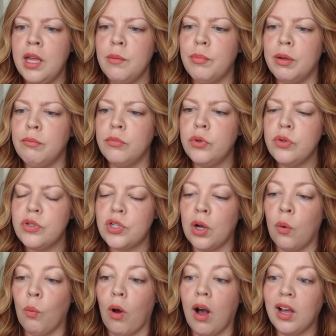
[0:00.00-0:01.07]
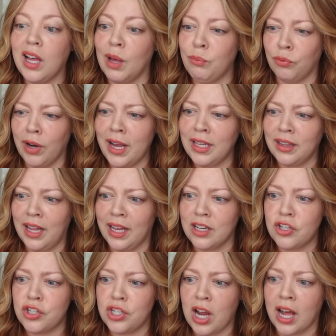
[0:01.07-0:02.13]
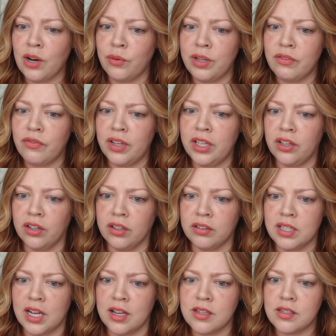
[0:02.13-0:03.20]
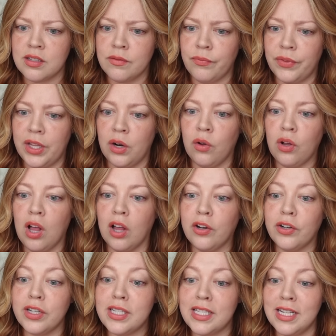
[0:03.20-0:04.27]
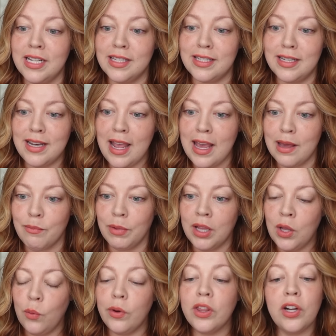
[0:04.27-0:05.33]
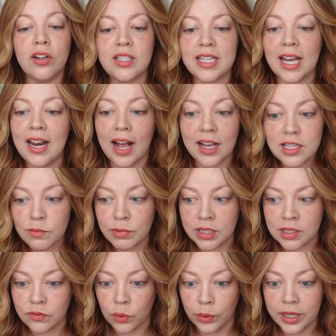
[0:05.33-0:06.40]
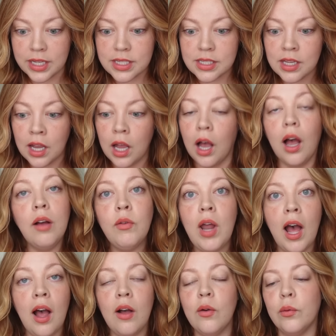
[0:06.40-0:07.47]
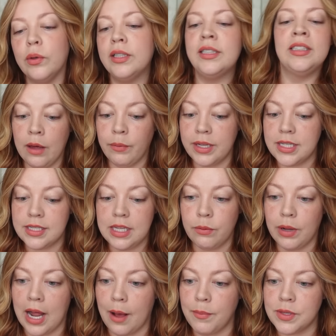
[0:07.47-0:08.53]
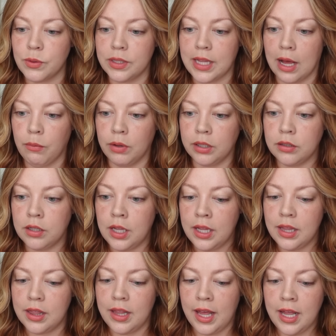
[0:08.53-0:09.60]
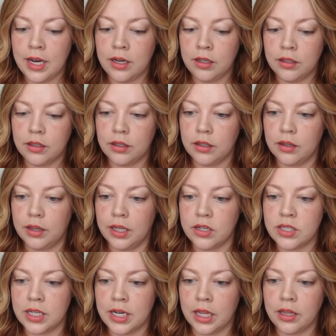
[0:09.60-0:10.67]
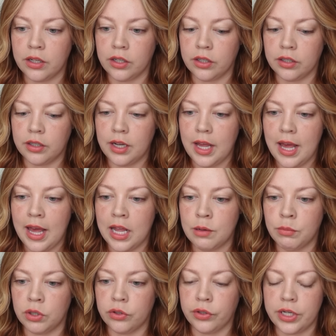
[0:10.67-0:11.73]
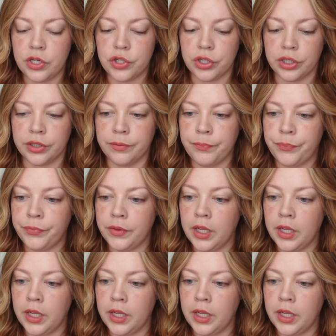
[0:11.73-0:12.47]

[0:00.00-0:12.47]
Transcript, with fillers: But moose don't walk upright like a shadowy figure does. They don't call Christine's name with her dead husband's voice. Oh no! Can't wait to see what happens with that one. Then there's another animal creature